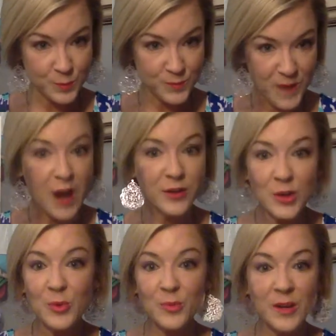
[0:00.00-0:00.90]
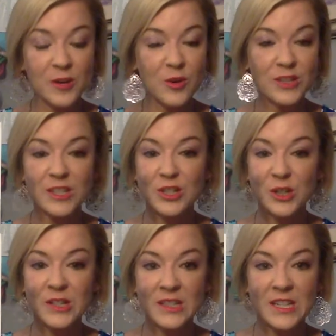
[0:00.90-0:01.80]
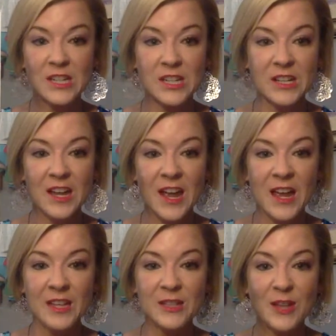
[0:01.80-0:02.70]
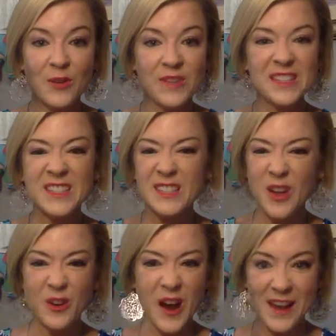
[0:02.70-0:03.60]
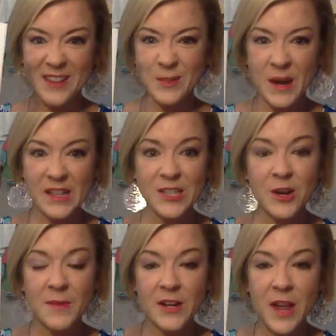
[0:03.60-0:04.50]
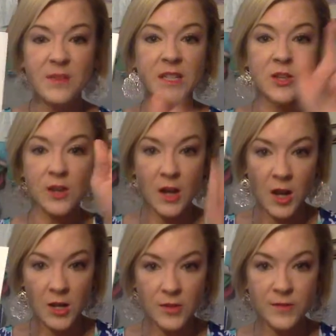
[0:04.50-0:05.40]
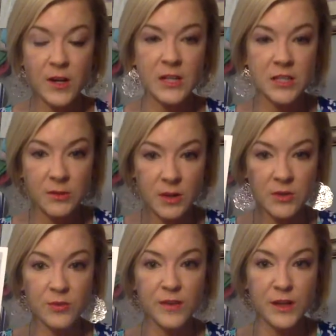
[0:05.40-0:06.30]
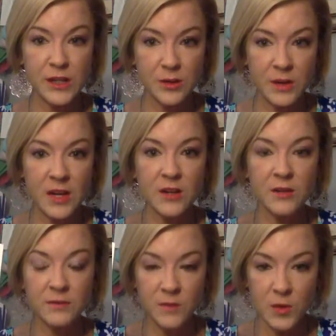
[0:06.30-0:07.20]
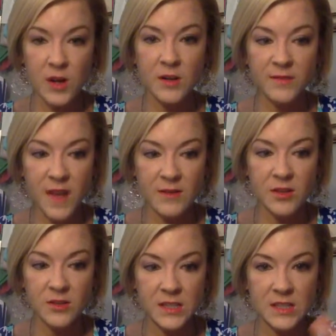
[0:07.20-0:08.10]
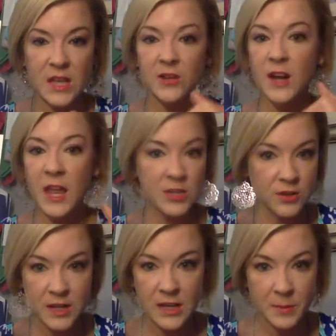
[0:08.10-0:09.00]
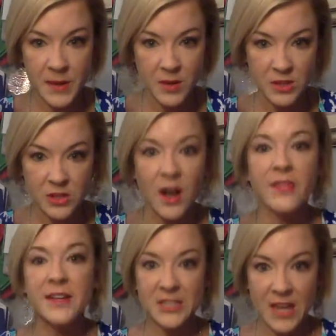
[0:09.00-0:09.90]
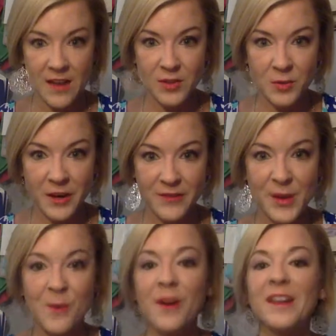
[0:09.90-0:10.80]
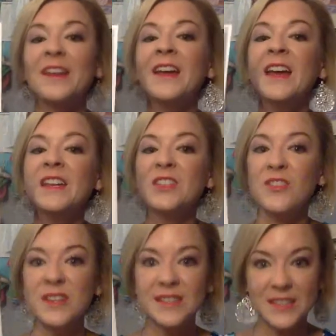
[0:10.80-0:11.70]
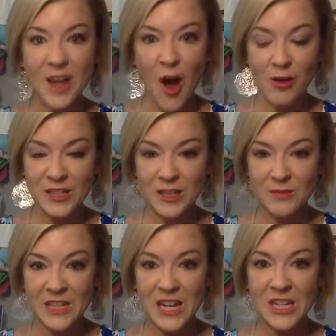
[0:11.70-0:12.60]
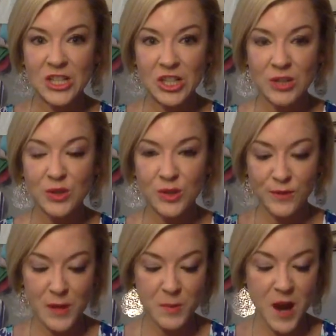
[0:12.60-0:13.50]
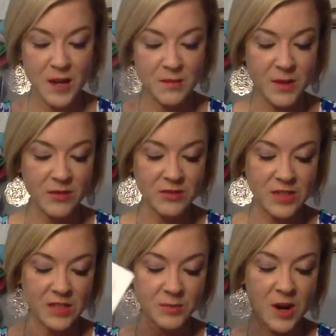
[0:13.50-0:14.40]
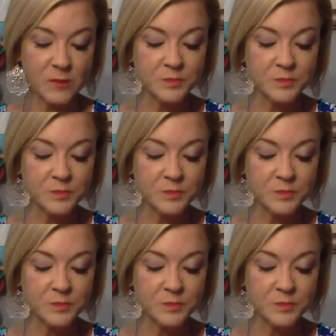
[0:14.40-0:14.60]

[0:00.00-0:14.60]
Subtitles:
value, but of course it's your decision. So this is so great, because when I started Mary Kay, it was like you get 100 free, 200 free, 300, 400, 500, 600, and you didn't get to pick what you got. They just gave you whatever they wanted. So this is awesome to get to choose your free product bundles as well.